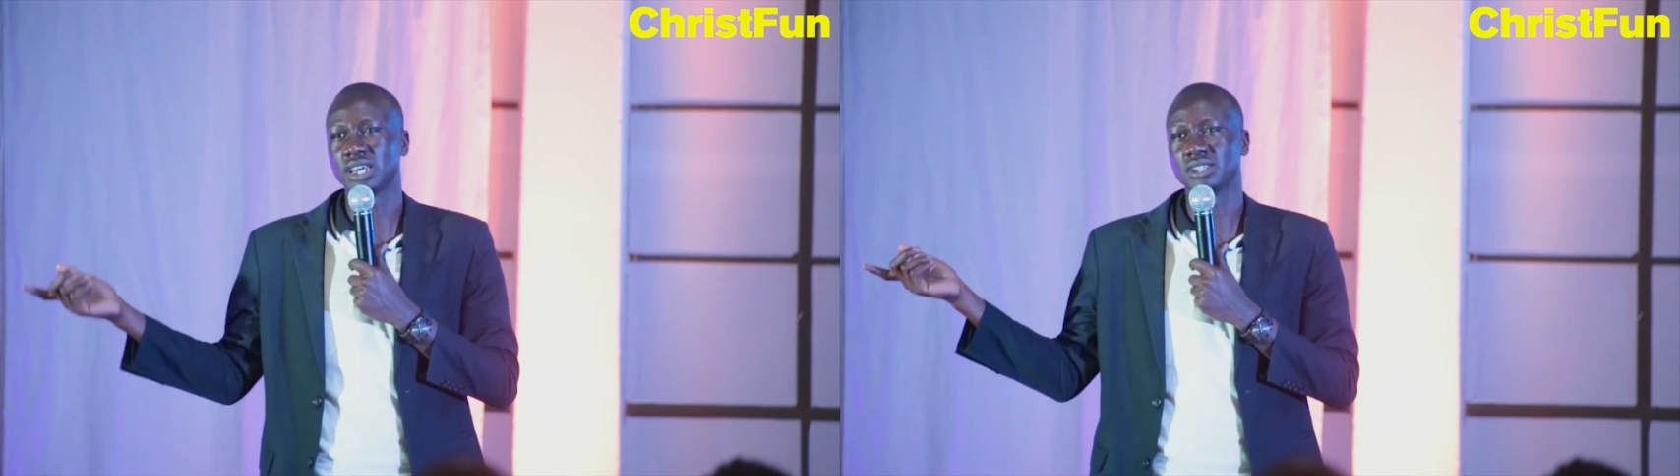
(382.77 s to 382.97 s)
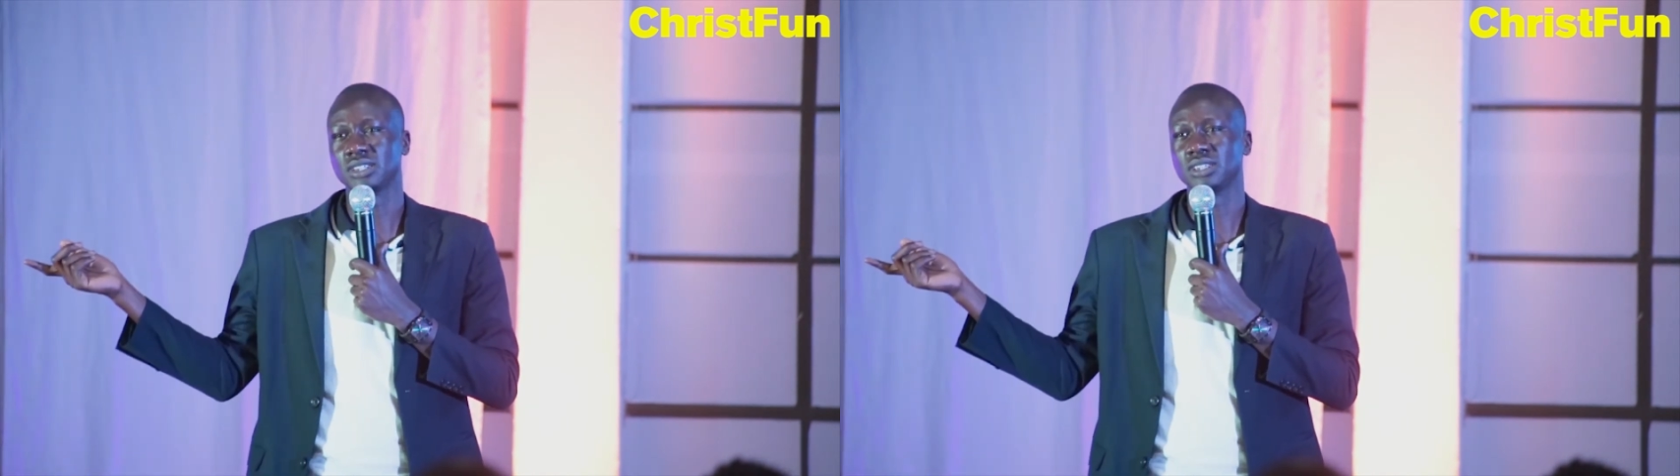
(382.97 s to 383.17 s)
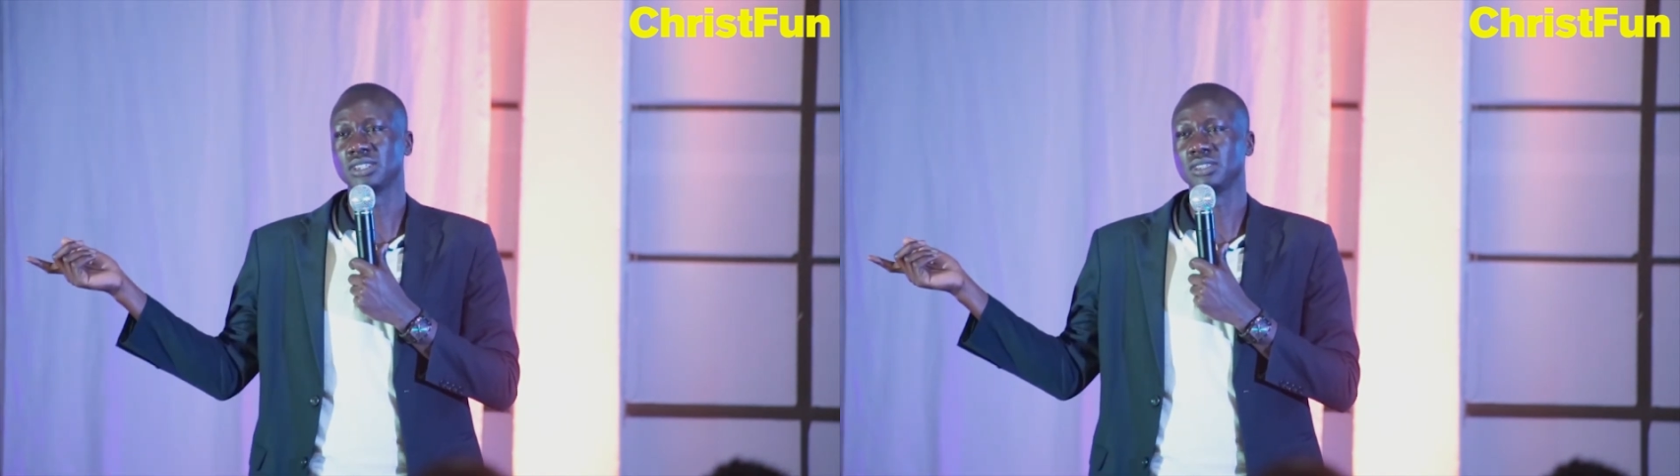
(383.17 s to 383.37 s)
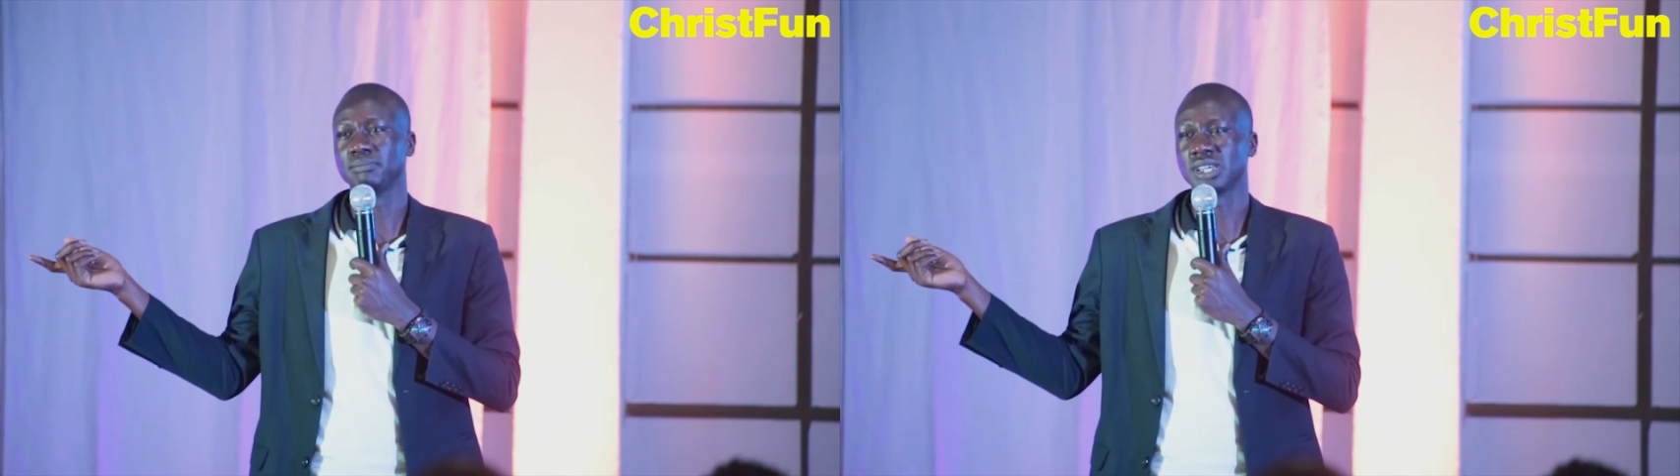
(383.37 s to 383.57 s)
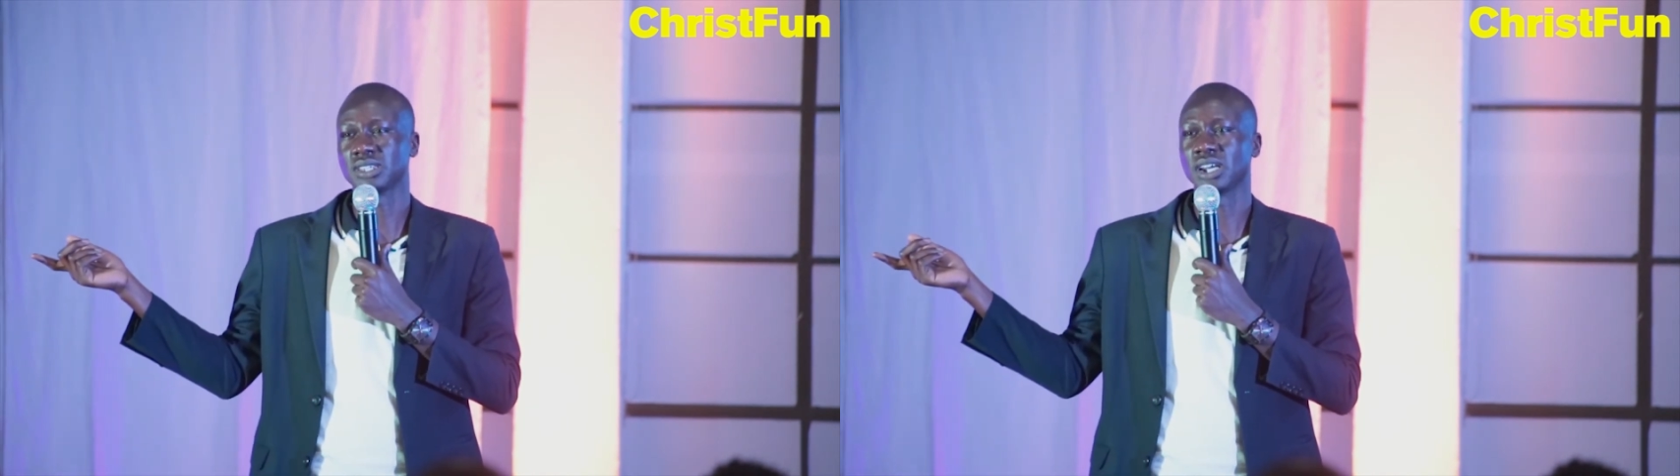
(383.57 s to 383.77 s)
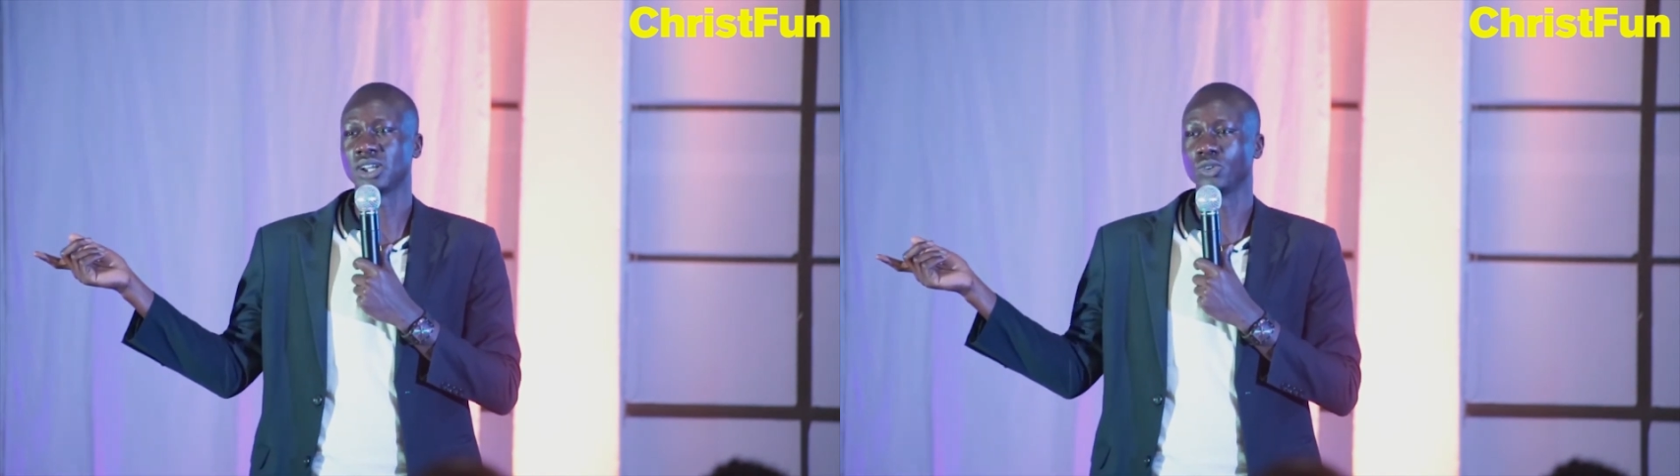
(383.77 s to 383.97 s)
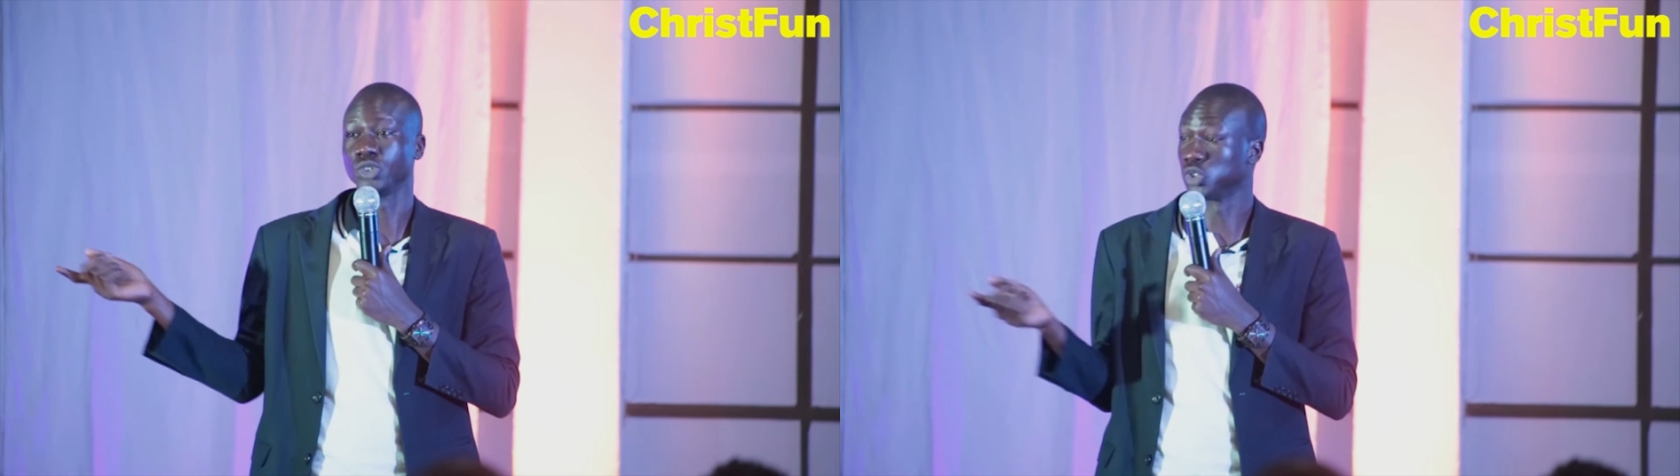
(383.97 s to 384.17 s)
at the Masaka Road.